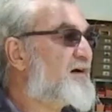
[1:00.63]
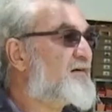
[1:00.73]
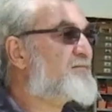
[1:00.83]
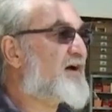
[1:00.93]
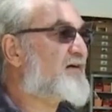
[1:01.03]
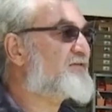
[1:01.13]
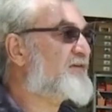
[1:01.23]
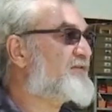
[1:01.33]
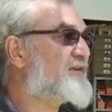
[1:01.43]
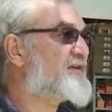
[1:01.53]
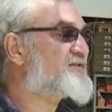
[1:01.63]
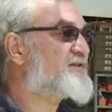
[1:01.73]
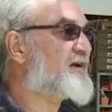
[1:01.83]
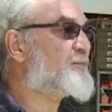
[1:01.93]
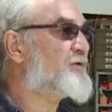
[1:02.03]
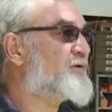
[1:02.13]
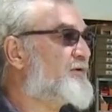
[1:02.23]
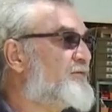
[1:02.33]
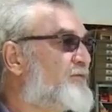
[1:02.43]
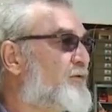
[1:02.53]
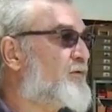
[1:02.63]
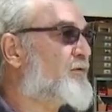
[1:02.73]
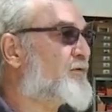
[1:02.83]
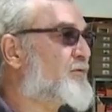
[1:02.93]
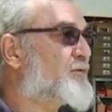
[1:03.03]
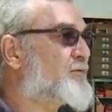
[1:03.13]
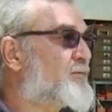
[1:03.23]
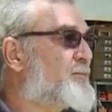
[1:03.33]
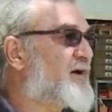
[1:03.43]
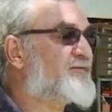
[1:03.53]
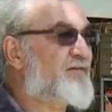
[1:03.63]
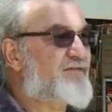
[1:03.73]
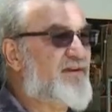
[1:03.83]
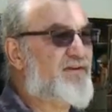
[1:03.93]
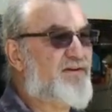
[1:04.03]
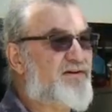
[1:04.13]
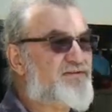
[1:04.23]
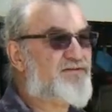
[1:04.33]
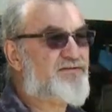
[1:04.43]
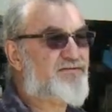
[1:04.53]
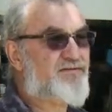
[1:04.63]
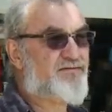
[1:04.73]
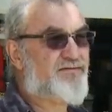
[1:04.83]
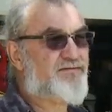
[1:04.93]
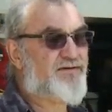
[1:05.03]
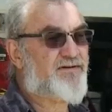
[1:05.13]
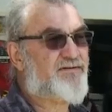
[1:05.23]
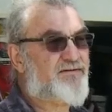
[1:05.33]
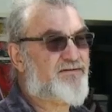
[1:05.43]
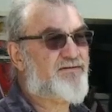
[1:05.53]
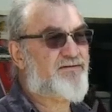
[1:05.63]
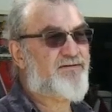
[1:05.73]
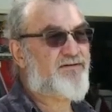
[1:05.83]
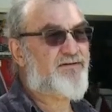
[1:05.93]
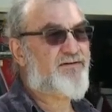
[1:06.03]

But people living in the Summerfield neighborhood next door are still thinking about it, worried and